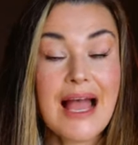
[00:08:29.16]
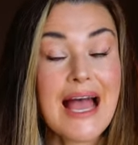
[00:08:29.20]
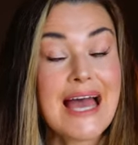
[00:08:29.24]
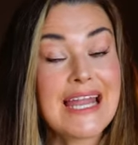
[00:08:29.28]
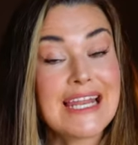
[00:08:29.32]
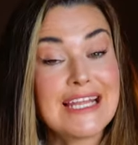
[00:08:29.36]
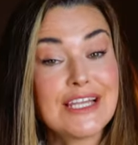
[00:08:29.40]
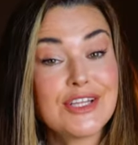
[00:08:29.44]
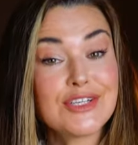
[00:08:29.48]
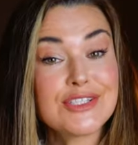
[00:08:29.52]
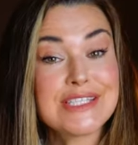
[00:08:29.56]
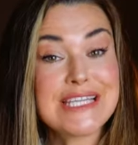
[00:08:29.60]

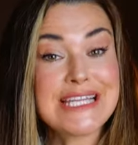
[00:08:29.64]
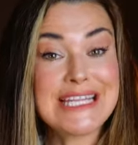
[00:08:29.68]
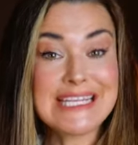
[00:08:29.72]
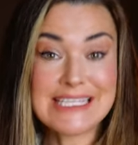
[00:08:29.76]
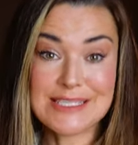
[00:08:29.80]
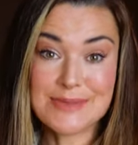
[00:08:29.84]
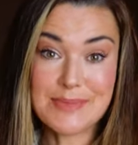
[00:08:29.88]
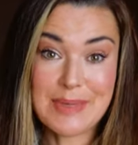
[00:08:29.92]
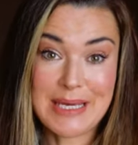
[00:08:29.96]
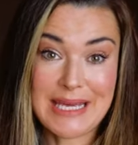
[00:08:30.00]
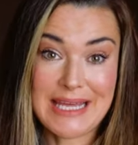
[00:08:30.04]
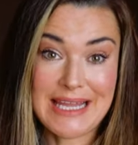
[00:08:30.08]
And it looks a
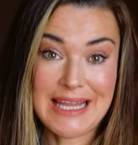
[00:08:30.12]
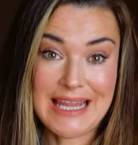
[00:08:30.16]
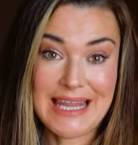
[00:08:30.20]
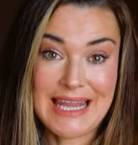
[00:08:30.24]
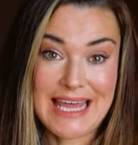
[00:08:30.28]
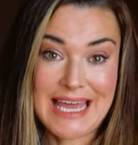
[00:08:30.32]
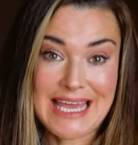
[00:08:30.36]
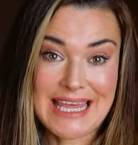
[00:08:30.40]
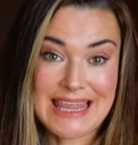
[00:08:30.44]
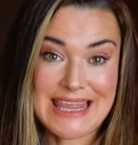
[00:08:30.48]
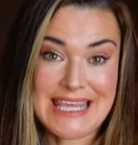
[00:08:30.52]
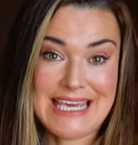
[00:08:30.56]
little bit
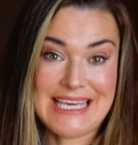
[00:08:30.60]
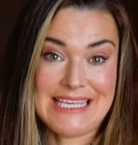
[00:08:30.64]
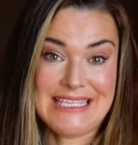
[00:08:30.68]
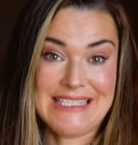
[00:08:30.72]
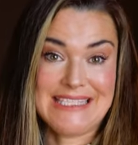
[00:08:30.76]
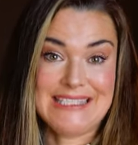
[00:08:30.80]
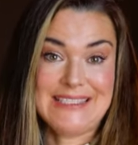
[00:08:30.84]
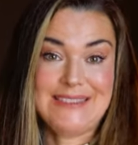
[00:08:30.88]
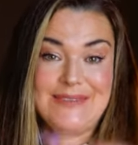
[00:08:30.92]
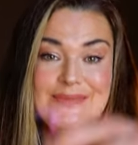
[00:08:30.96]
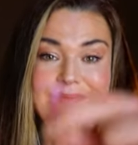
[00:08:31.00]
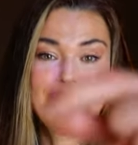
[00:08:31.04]
like
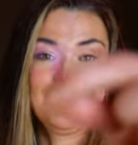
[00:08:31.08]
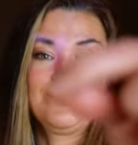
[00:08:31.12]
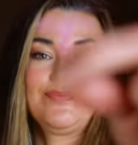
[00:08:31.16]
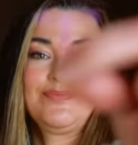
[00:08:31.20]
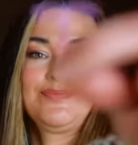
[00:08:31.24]
this.